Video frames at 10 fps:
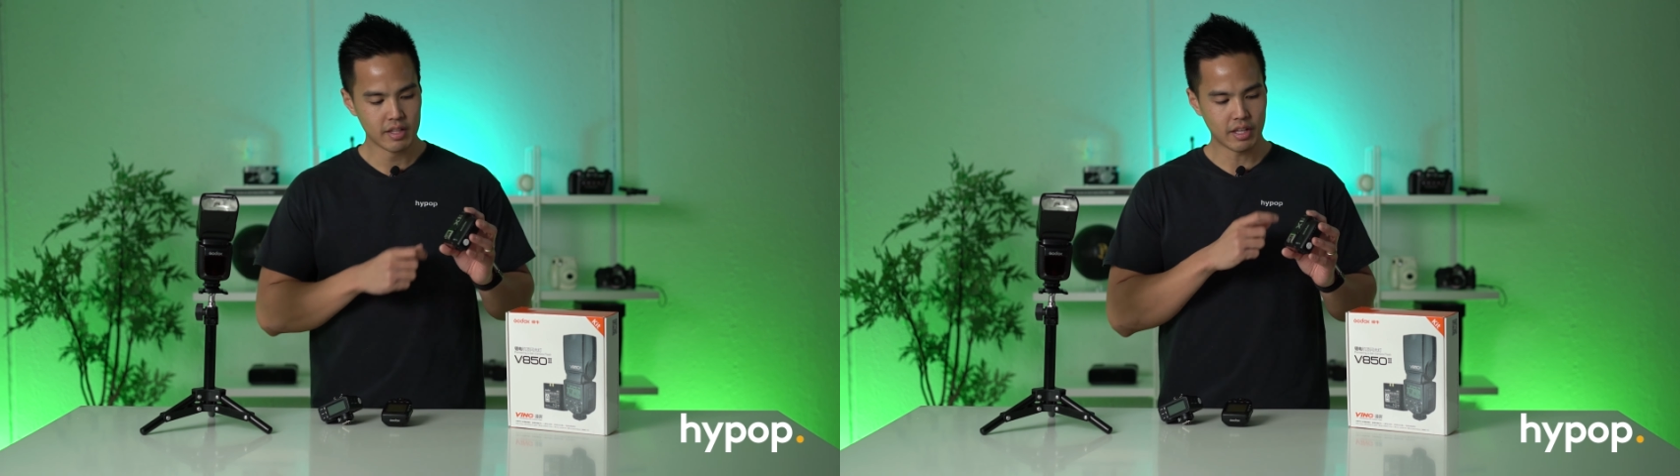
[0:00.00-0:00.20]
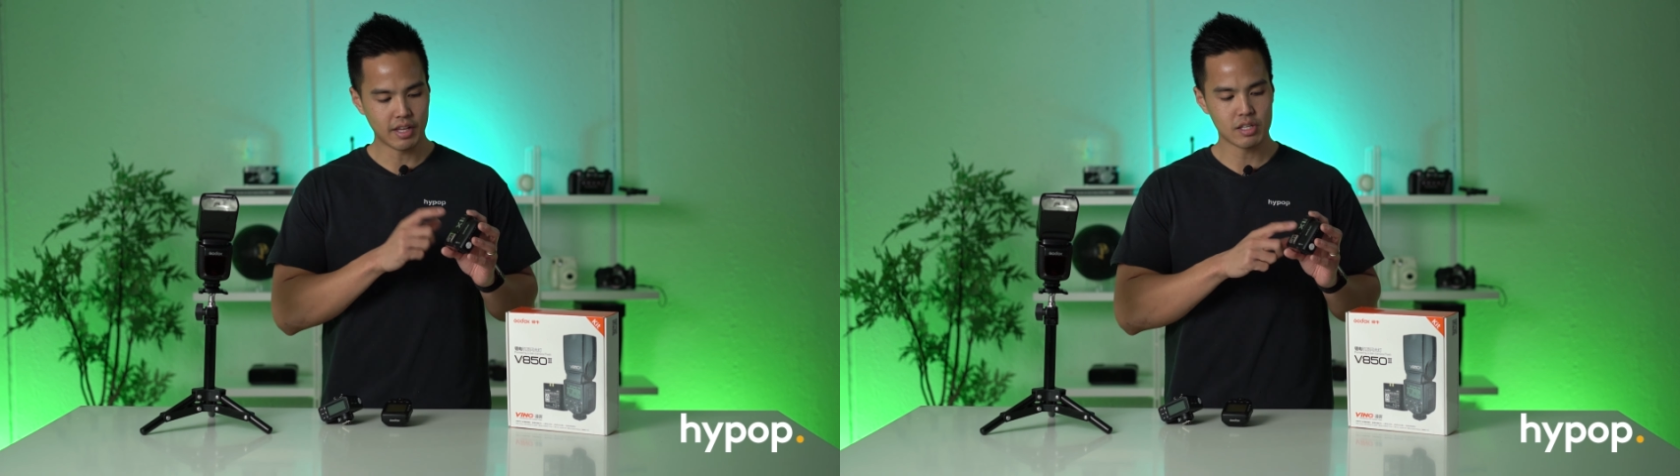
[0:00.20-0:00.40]

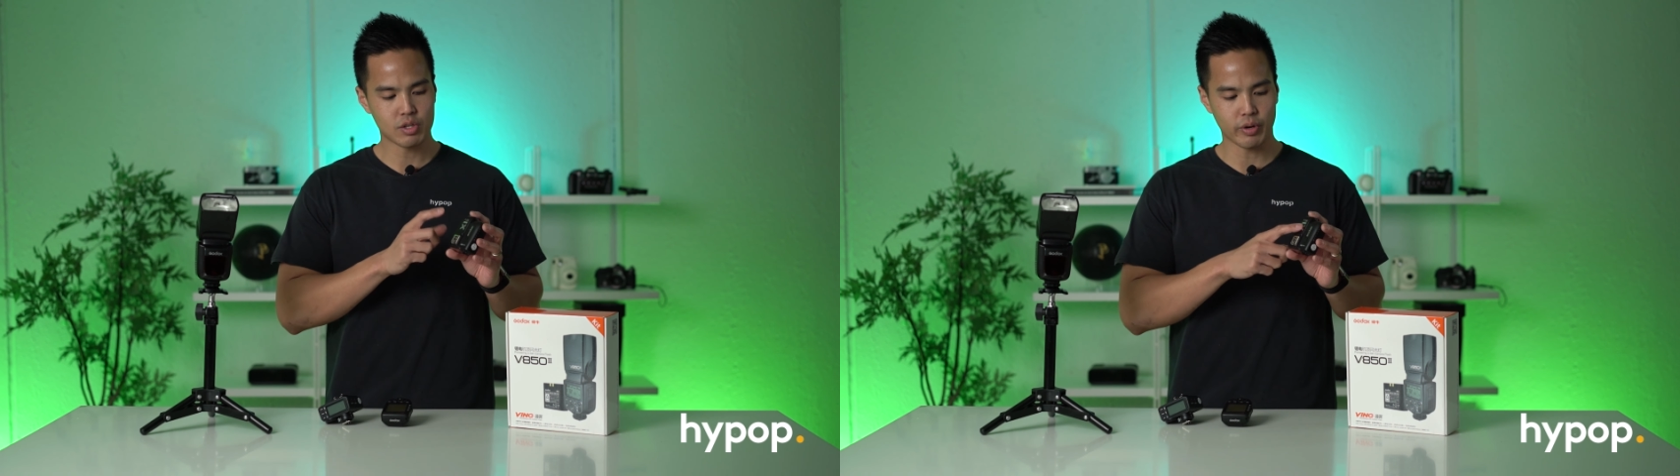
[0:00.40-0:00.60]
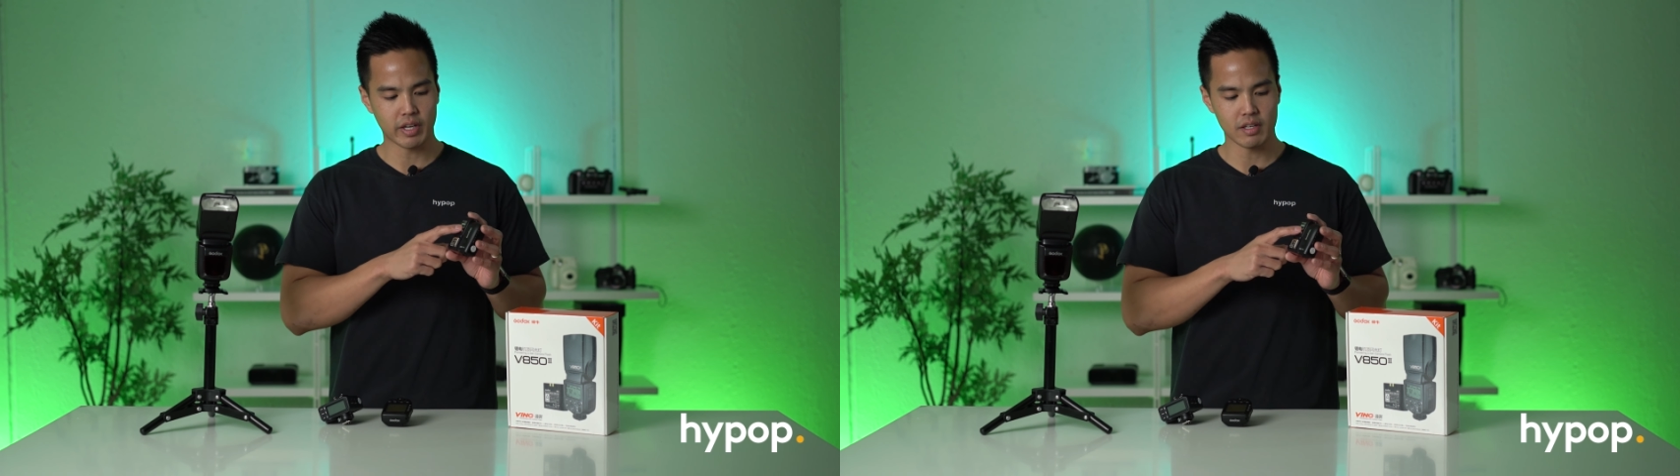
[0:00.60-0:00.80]
Now these
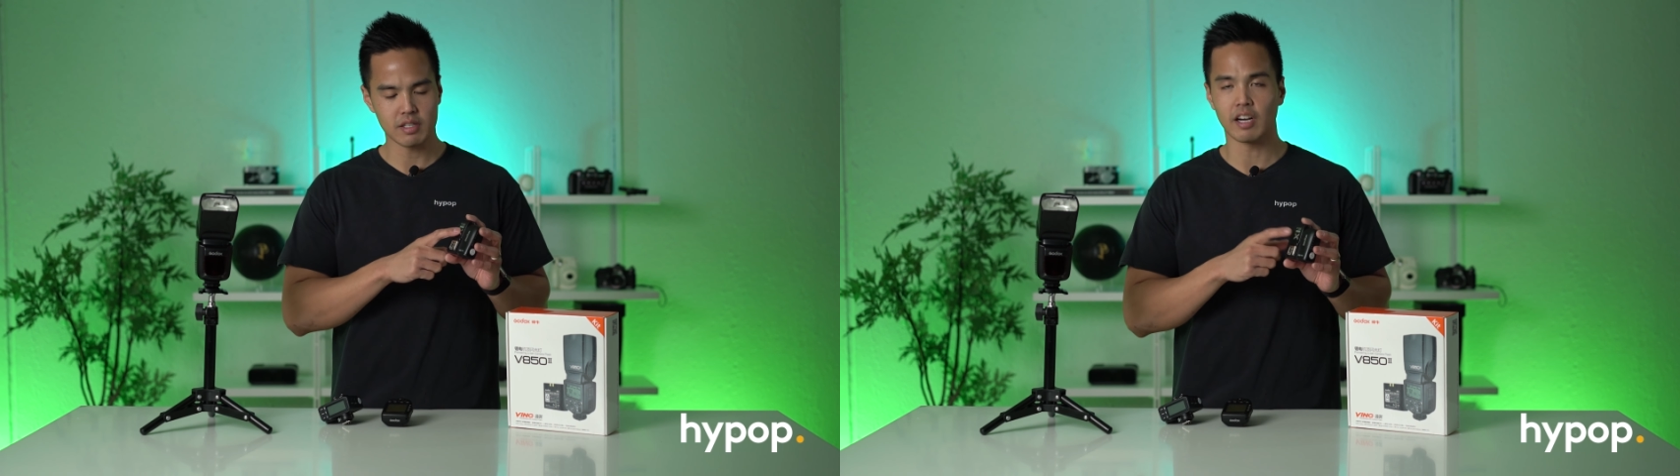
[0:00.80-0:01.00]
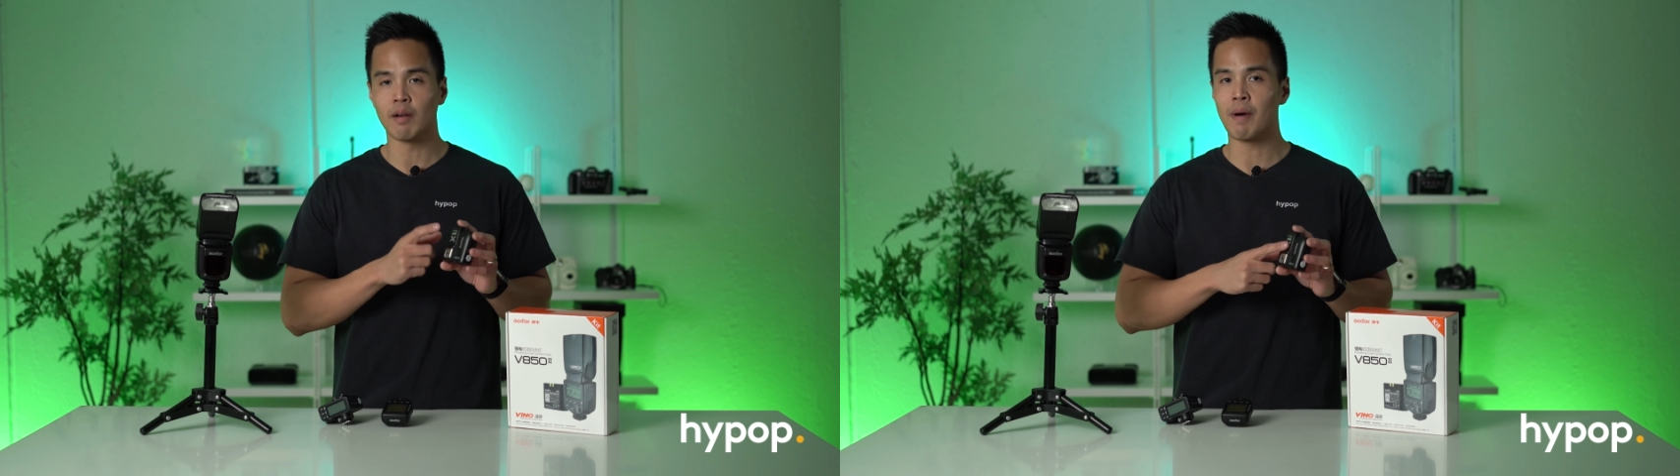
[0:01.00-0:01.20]

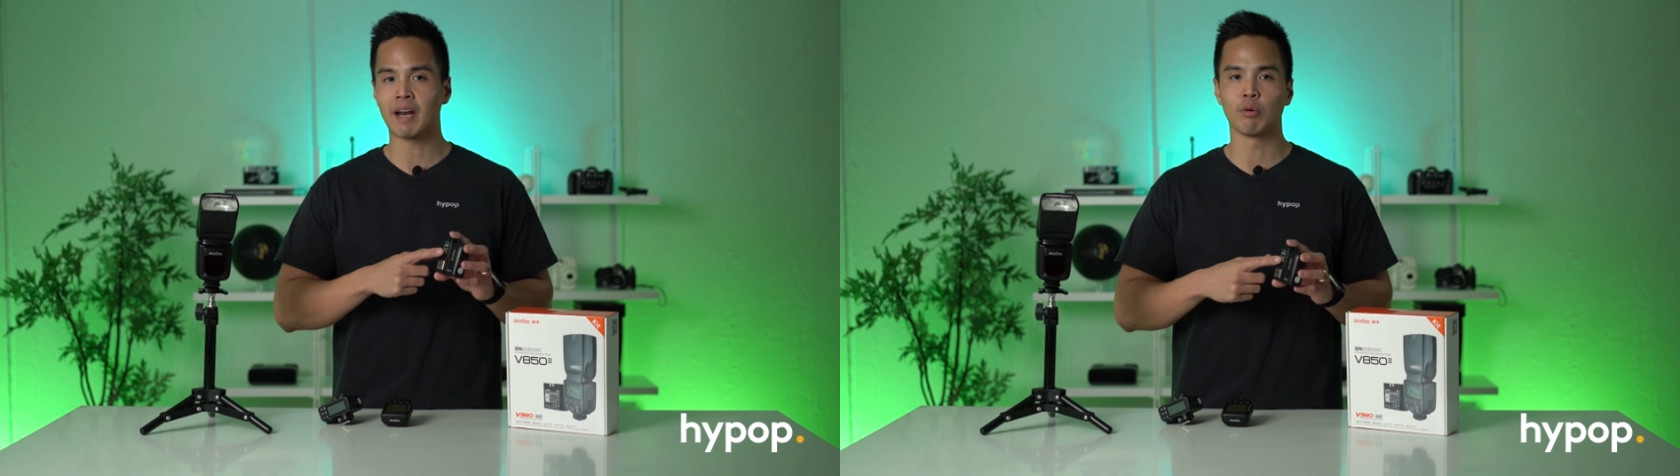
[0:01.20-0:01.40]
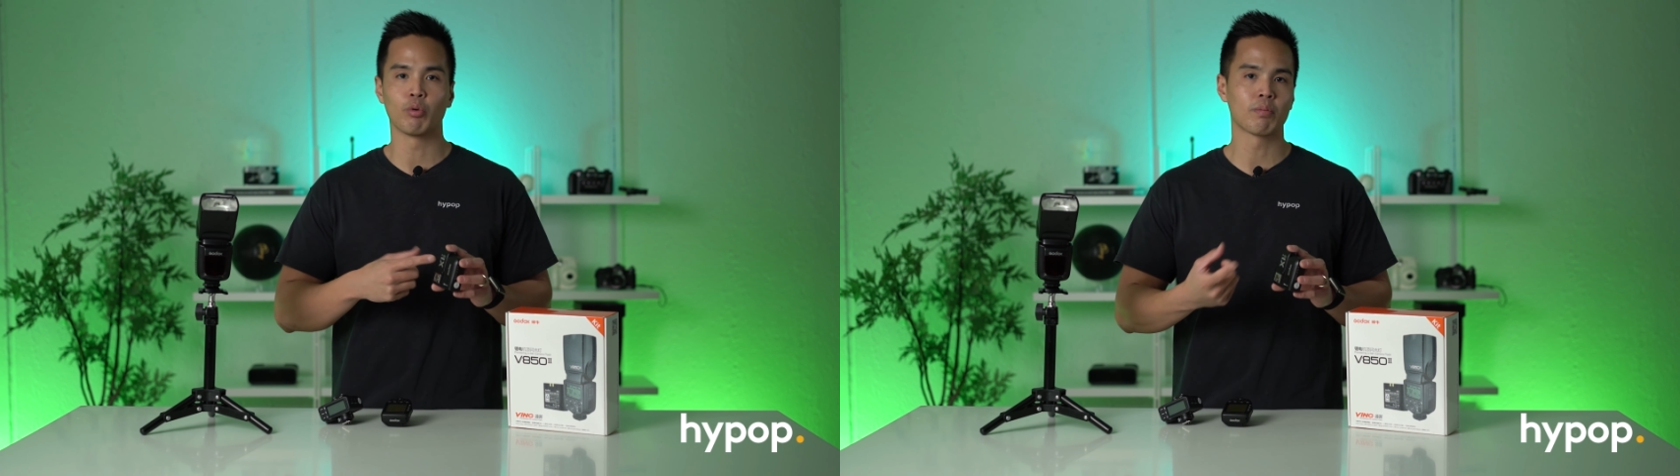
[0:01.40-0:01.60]
triggers are
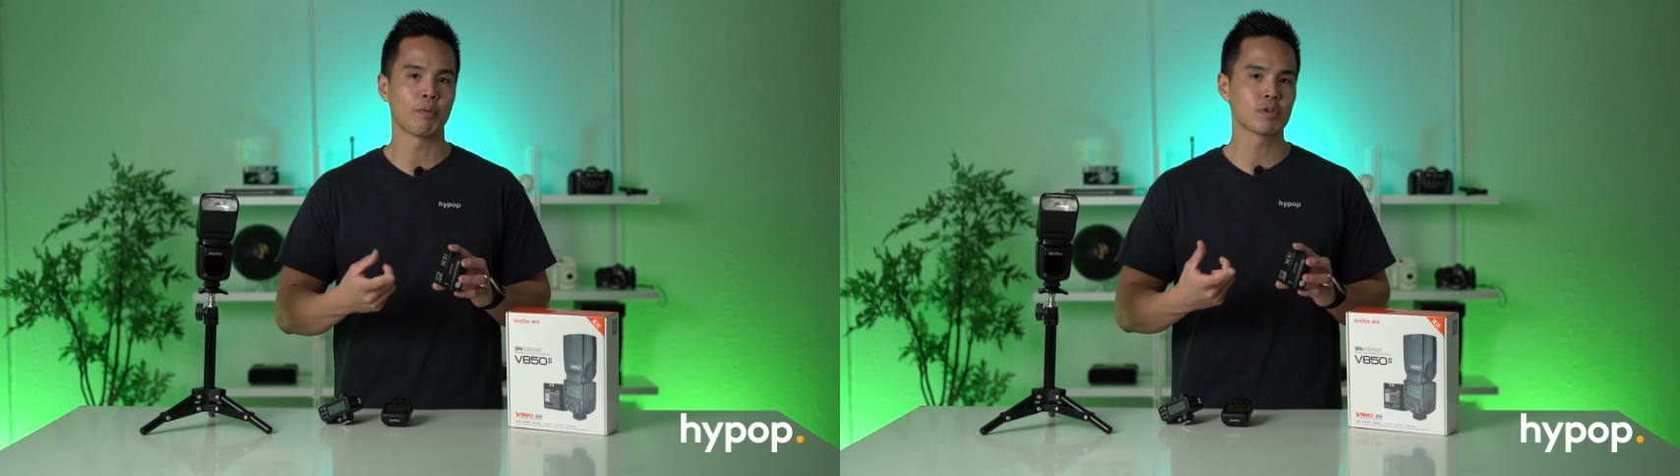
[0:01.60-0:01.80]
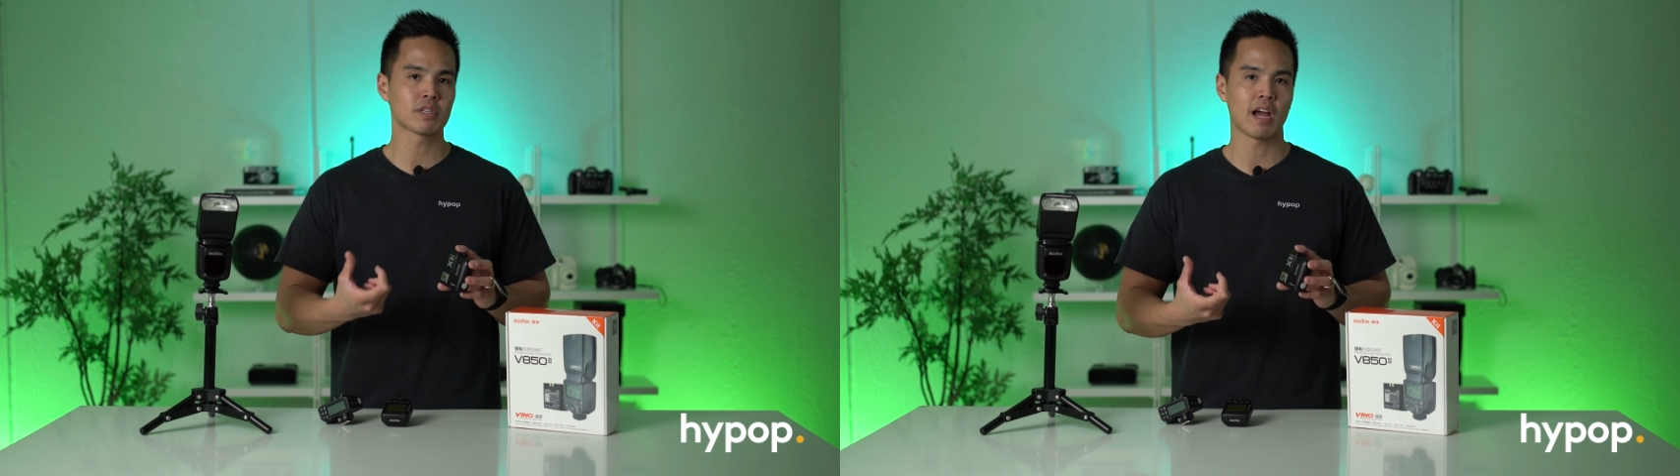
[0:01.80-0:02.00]
compatible with most